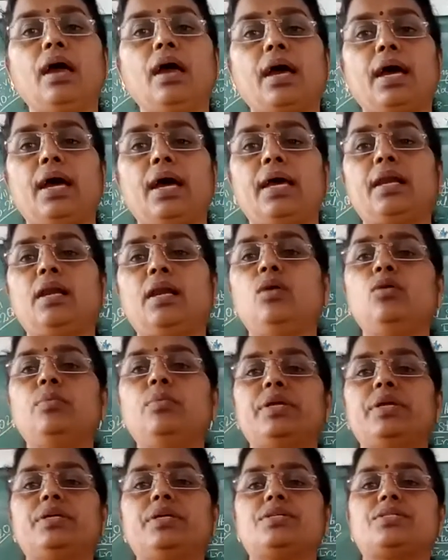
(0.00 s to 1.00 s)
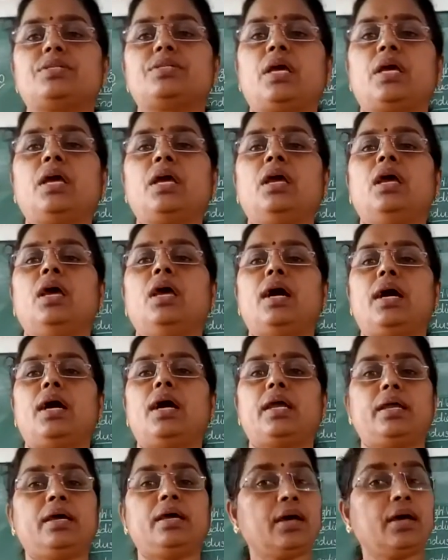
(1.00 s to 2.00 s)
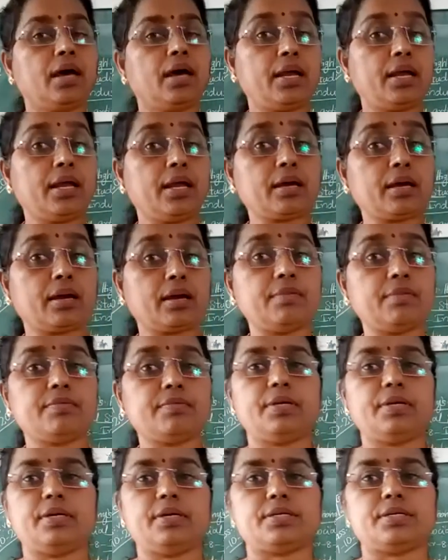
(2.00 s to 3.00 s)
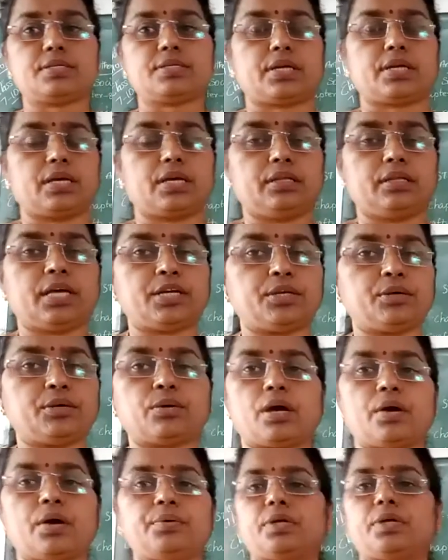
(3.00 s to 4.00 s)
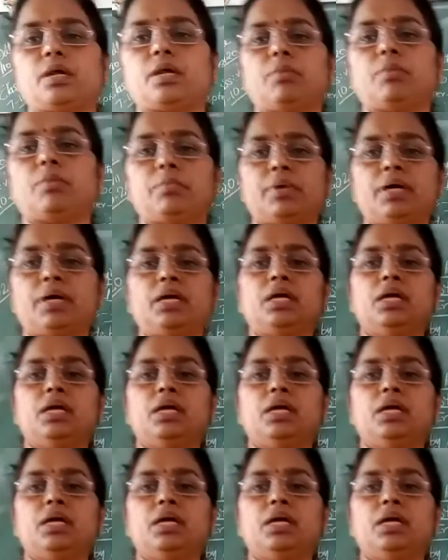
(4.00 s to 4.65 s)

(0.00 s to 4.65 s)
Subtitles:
handloom industry and the handicraft industry. That you have to remember.